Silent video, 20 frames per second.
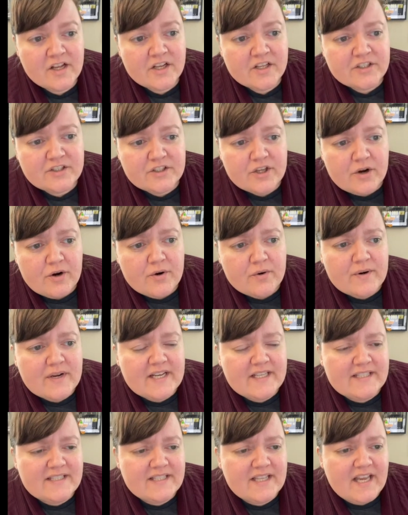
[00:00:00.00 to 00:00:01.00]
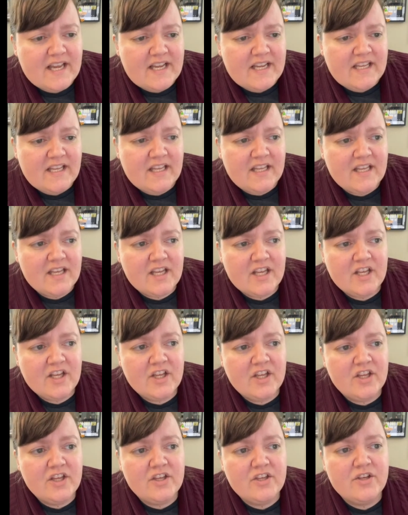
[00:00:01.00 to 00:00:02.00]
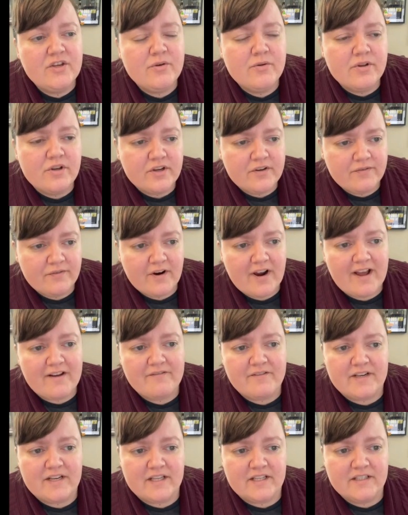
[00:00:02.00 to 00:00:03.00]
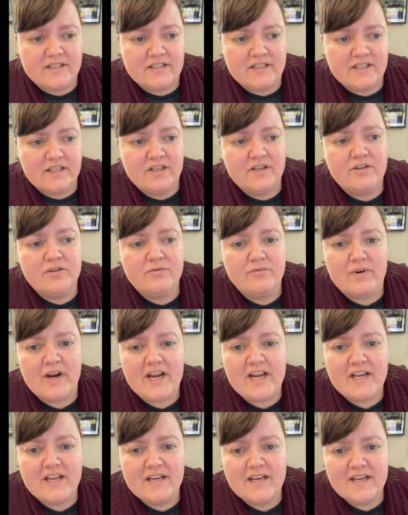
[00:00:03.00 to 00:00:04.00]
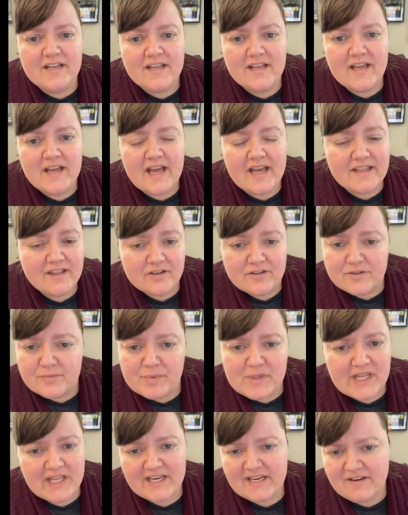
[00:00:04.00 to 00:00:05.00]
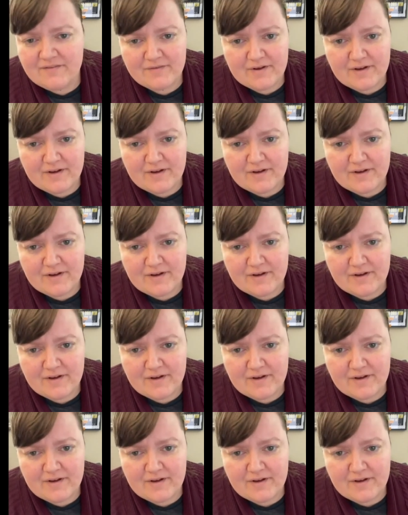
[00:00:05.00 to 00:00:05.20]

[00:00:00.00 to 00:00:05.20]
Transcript: So it's like you look for evidence right? And there's plenty of